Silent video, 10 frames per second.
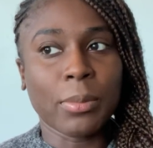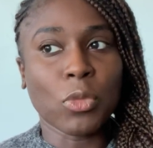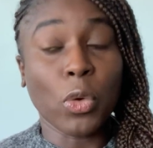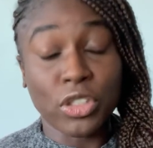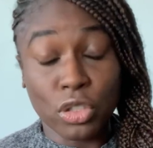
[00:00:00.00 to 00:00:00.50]

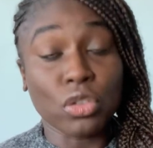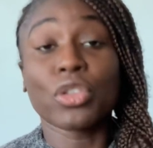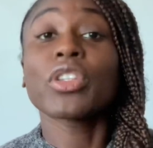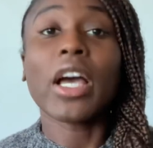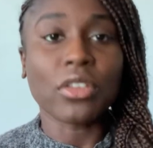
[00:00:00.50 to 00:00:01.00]
going to
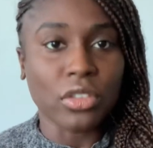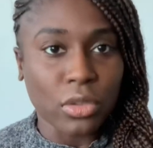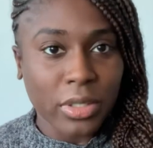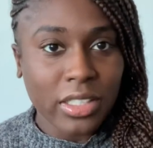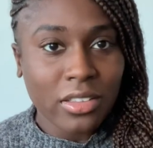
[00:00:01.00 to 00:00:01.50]
learn how to
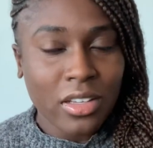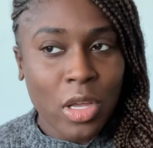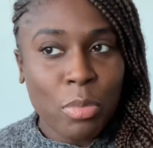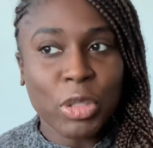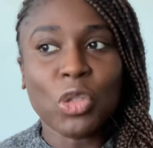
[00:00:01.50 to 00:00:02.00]
do it,
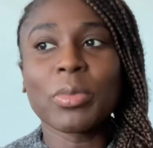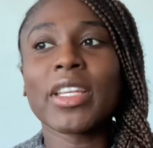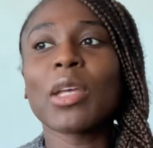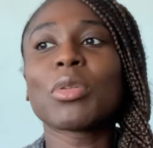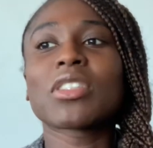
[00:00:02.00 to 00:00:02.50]
but you'll
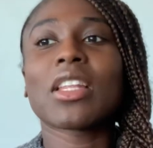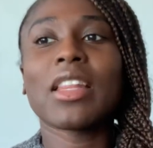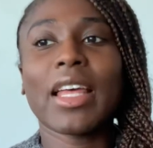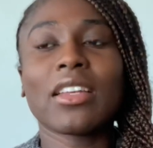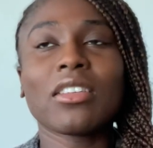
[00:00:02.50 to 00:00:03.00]
be able to
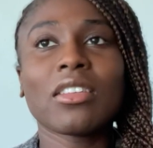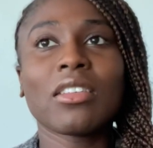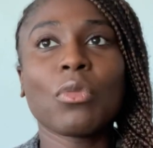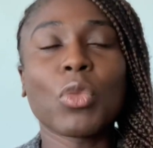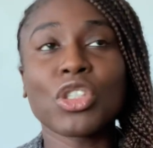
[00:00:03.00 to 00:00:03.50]
then,
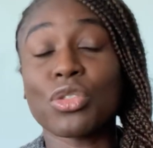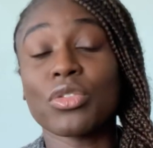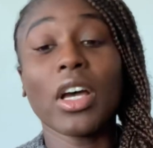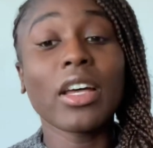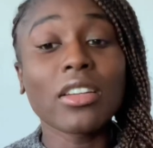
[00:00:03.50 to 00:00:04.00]
once you're
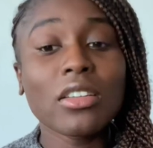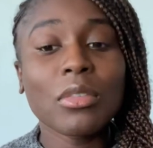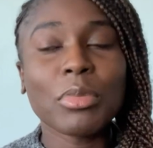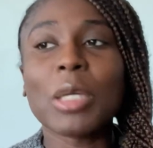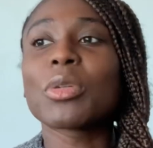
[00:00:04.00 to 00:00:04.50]
done,
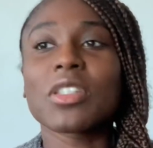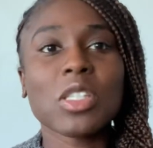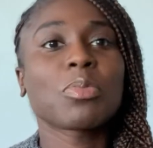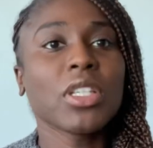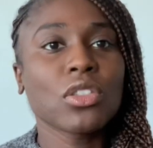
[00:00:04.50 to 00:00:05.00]
be able to
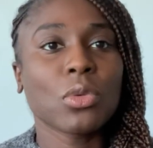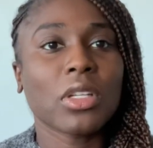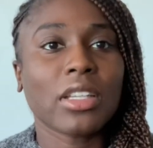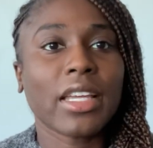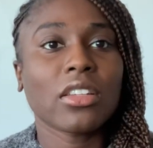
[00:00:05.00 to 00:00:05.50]
speak to
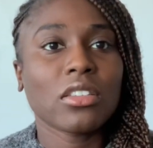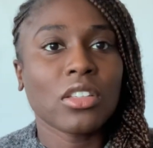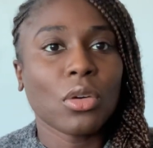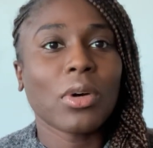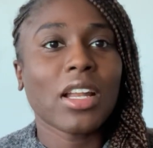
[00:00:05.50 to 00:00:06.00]
it like, you
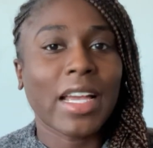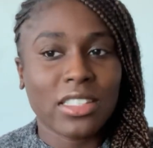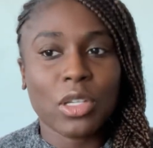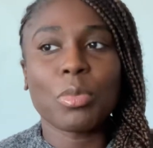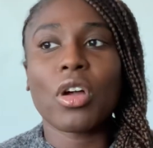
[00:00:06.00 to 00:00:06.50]
know what, I
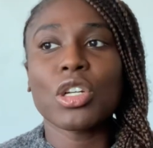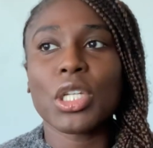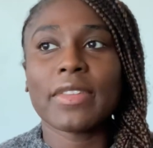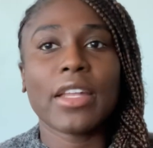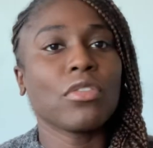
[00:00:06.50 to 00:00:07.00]
did a
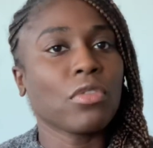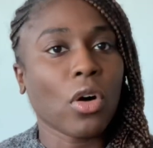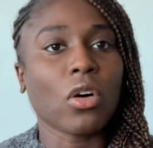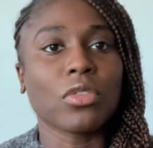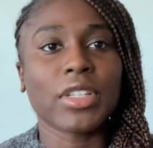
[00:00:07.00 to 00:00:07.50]
project that
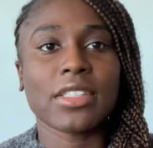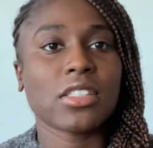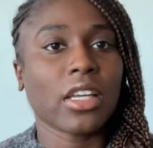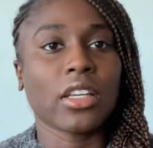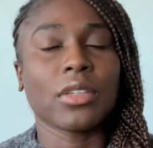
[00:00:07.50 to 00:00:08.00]
involved, let's
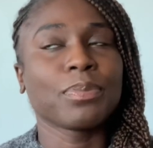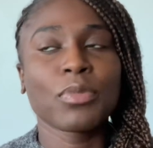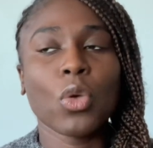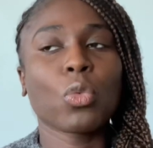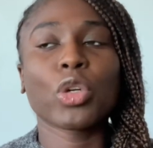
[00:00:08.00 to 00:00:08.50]
say,
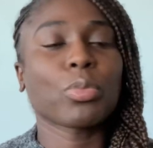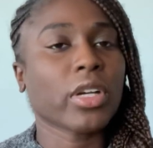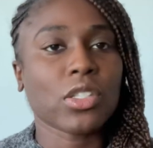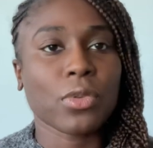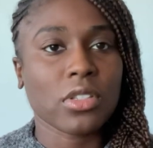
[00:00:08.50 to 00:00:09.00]

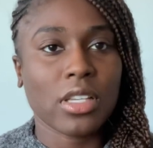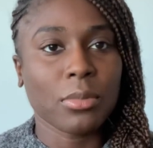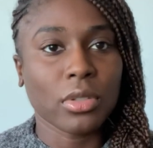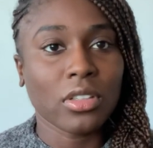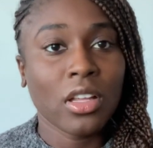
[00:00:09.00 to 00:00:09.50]
WordPress, for
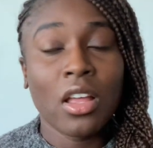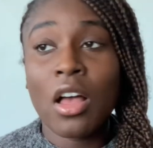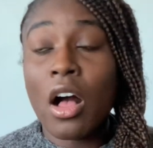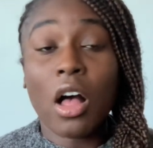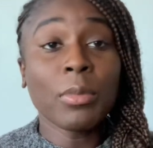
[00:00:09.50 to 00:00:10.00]
example.
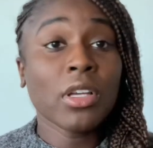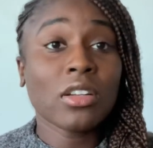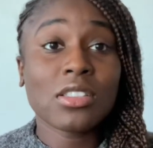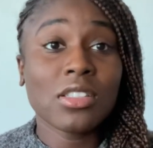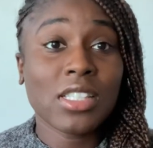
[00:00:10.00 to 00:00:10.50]
I'll be
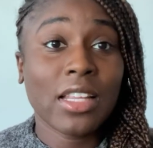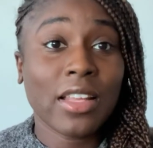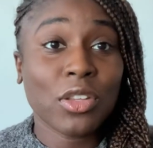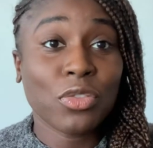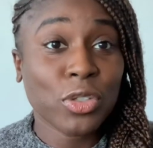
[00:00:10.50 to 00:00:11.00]
honest and say
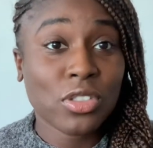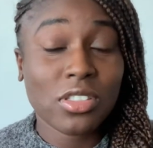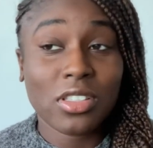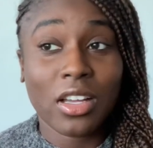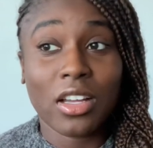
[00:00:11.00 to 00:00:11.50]
that
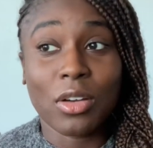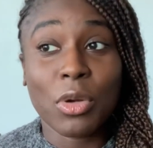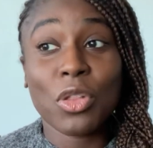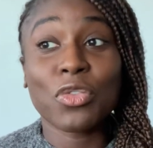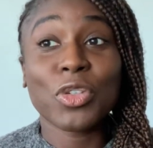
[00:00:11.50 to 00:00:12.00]

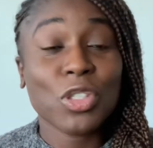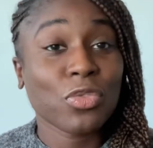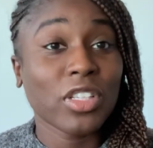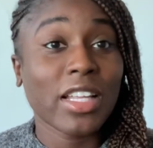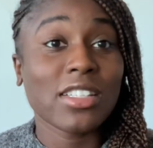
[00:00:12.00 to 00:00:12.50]
one of the first
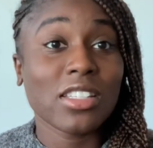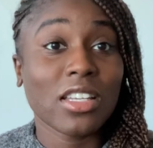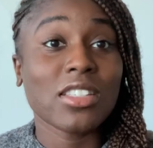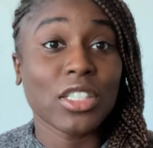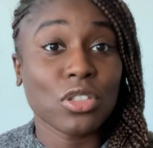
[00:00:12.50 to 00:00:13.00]
freelance
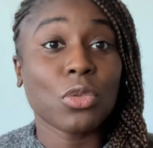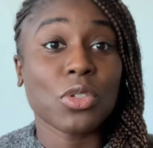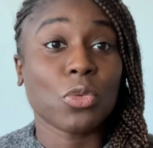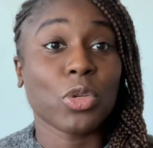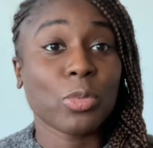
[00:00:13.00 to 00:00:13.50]
gigs I took was
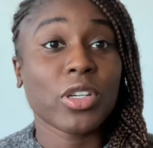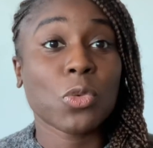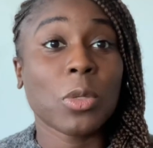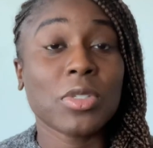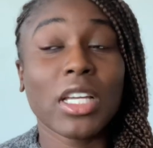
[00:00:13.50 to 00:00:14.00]
a WordPress
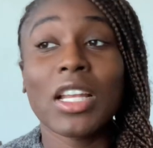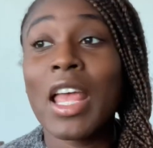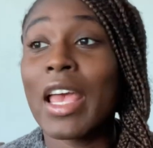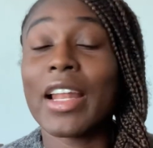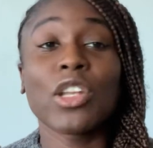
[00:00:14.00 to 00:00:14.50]
website,
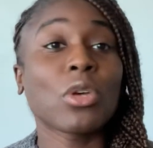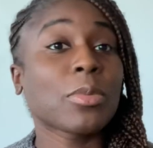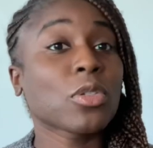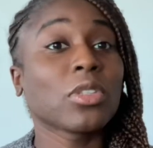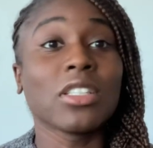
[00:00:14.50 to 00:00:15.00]
and I knew
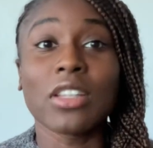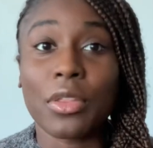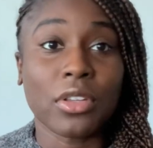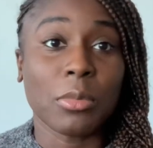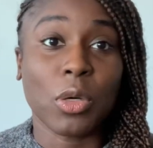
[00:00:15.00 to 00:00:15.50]
absolutely
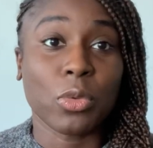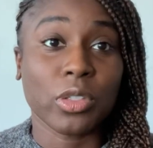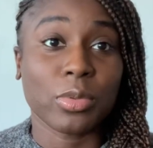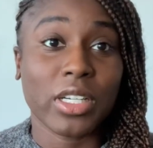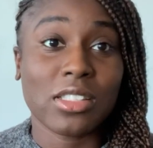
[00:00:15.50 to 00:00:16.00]
nothing about
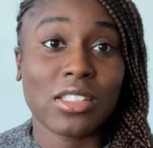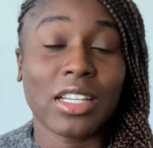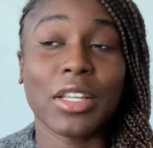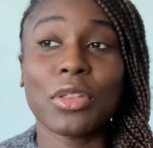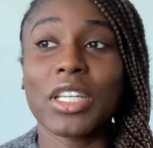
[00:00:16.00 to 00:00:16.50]
WordPress. And
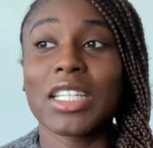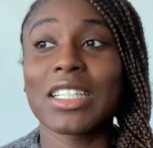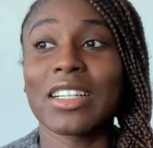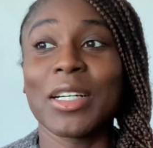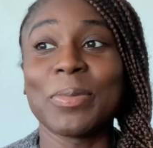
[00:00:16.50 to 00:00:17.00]
I think
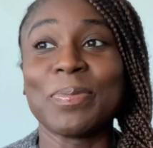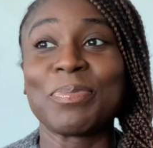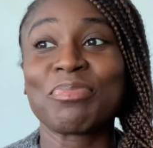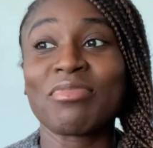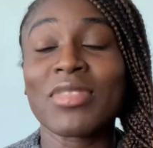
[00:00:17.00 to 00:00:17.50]

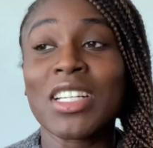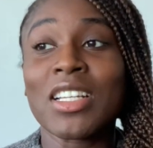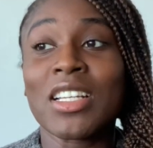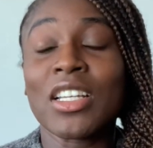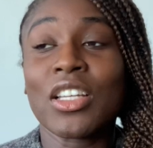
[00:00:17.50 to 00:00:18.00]

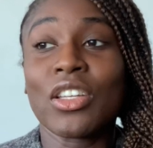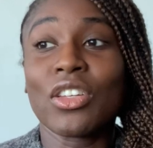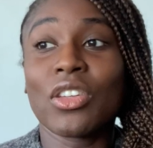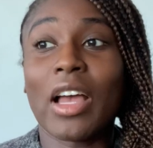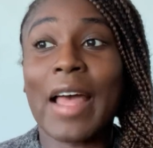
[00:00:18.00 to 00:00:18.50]

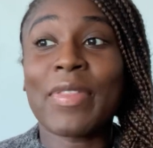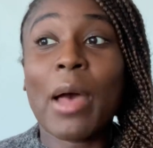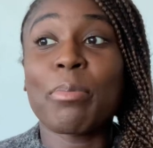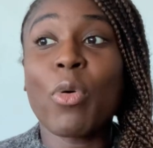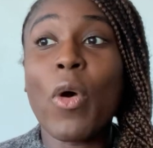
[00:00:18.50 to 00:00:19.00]
at
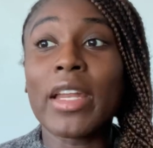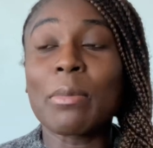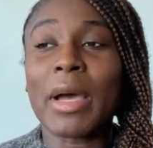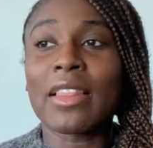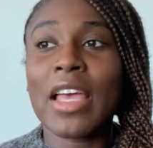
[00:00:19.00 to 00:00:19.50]
that point in
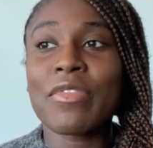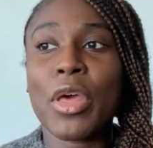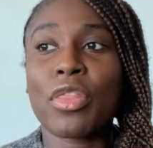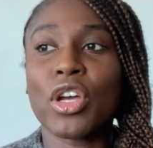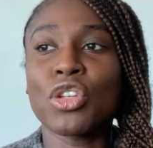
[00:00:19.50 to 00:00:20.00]
my life, I
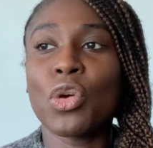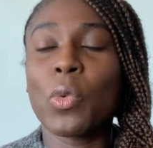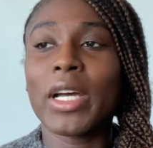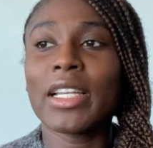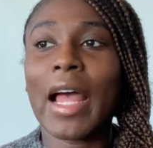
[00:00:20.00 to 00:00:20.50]
thought, you know
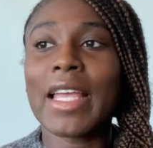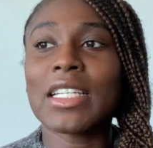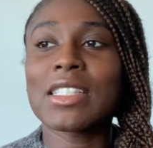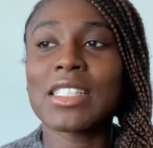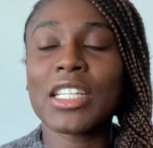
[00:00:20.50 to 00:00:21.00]
what, I
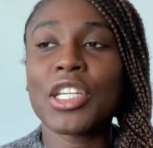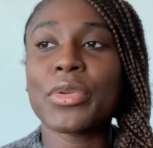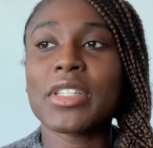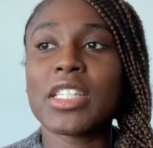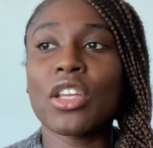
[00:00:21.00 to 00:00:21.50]
could sit here
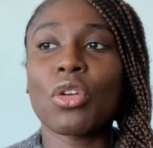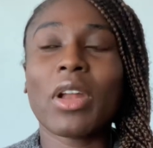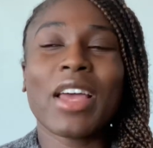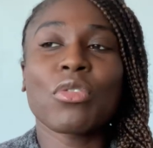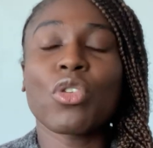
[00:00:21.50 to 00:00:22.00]
and say, you know what,
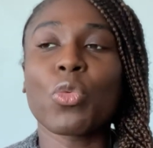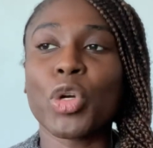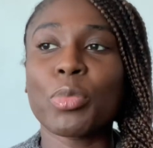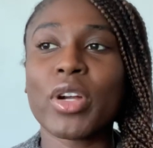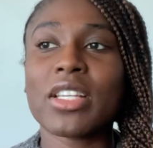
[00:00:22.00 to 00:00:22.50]
I don't know
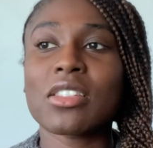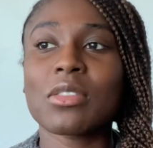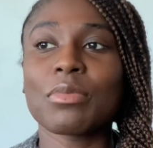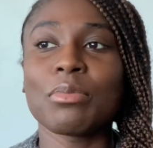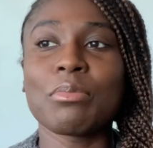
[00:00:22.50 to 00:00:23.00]
WordPress,
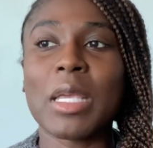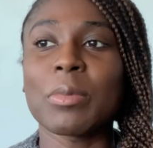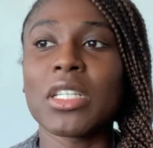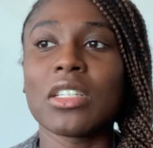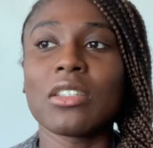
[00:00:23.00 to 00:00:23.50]

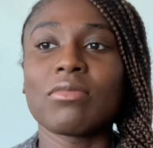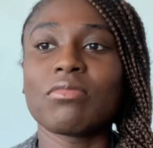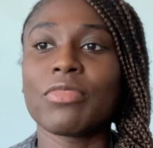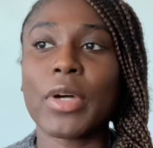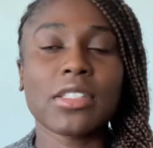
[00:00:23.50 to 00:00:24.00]
maybe
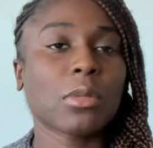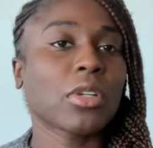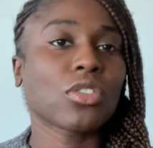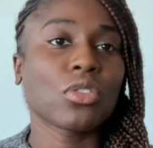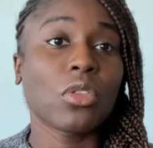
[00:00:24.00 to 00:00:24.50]
find someone
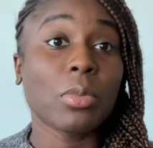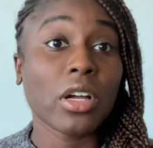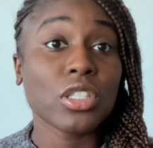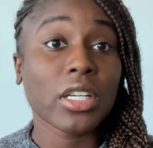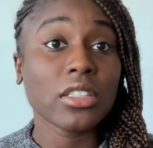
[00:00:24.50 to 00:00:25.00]
else to do the
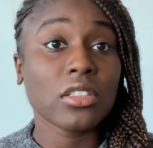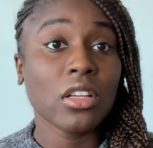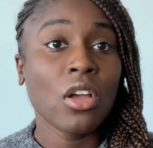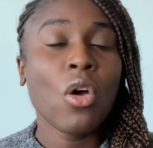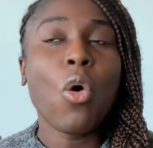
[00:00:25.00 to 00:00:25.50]
project,
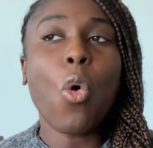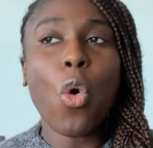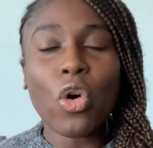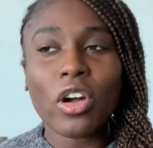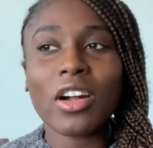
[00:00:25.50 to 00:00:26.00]

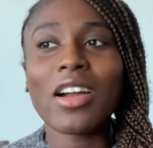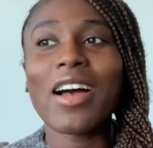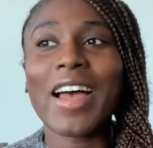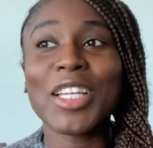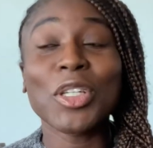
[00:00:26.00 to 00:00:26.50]
or
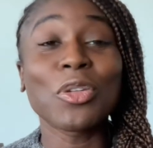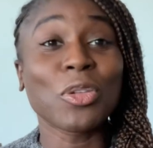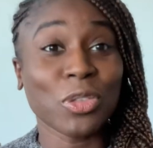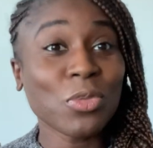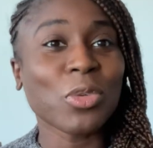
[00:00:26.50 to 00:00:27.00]
I can
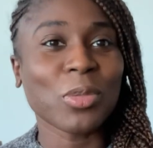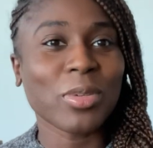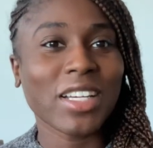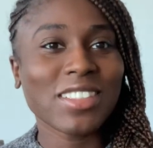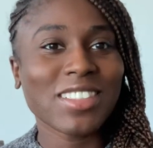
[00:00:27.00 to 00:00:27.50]
learn
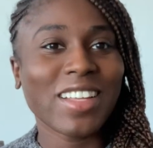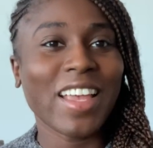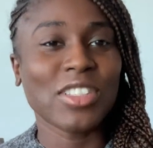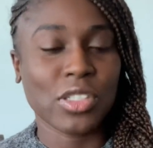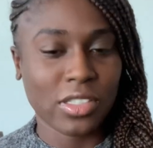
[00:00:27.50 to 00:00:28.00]
WordPress
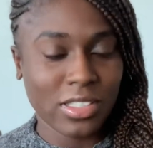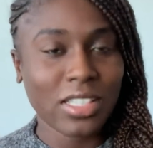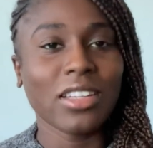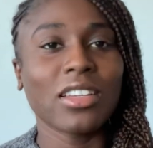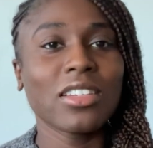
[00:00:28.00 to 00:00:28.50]
and
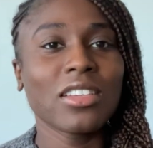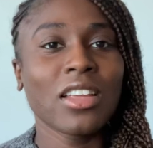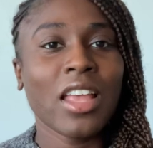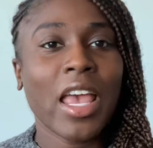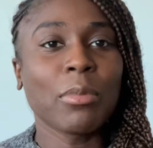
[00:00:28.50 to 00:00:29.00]
succeed
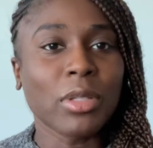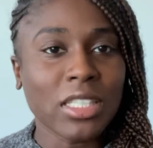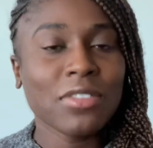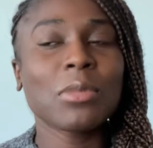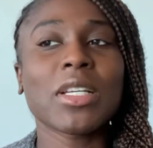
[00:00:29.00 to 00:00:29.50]
and
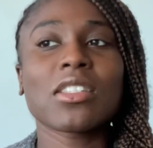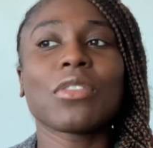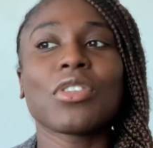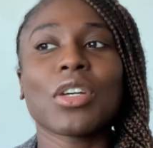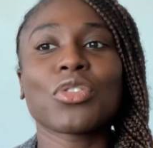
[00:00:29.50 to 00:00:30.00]
believe in
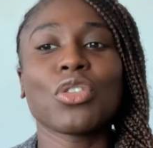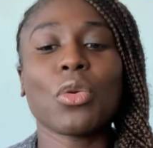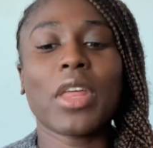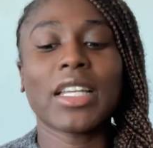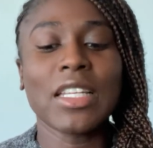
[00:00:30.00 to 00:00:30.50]
myself enough to know
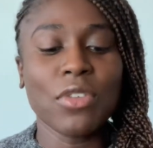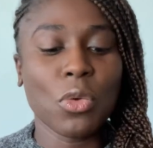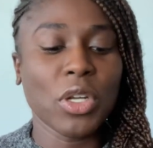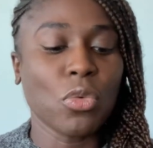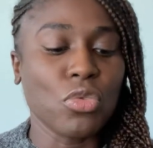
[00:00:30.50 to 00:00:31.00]
that even though
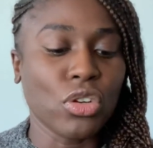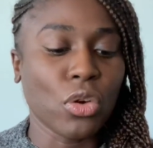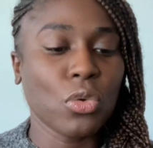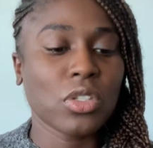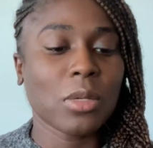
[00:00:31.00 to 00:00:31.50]
I don't
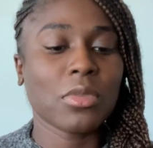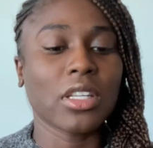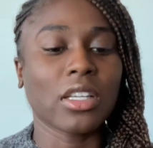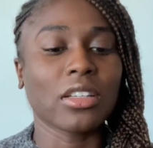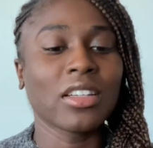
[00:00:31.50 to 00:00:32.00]
know
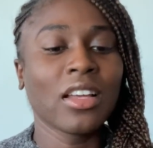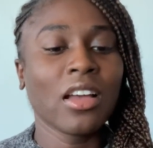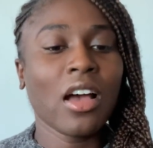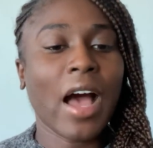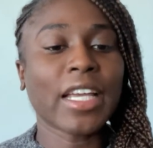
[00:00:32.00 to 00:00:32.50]
something,
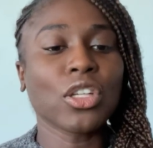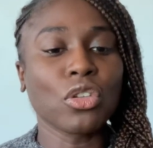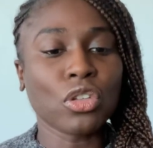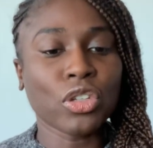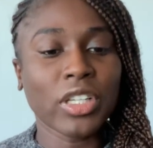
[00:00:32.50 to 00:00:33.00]
I
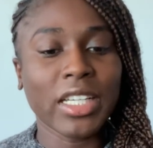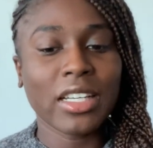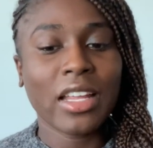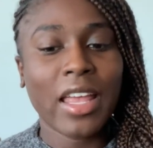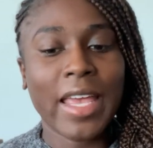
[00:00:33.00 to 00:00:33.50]
can learn it
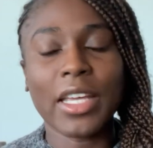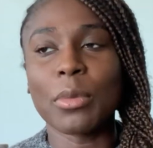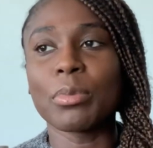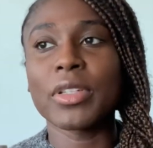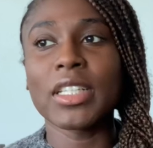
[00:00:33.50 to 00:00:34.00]
and
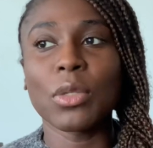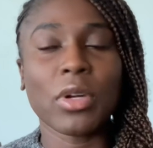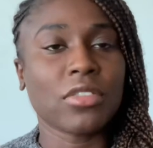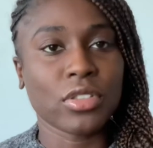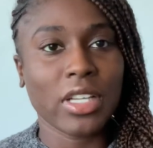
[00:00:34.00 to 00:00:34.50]
complete
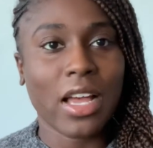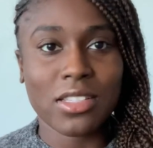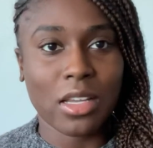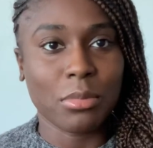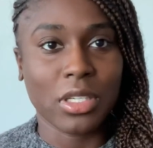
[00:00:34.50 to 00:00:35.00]
whatever
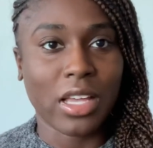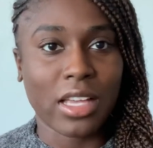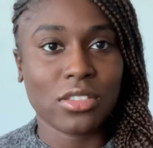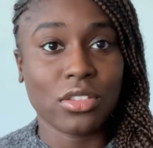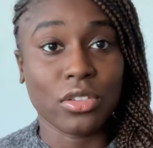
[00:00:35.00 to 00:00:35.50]
task I'm being
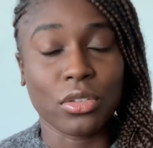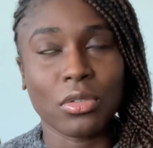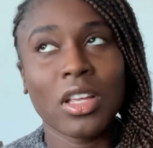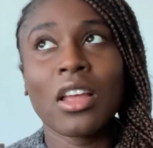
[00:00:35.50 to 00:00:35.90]
asked to do.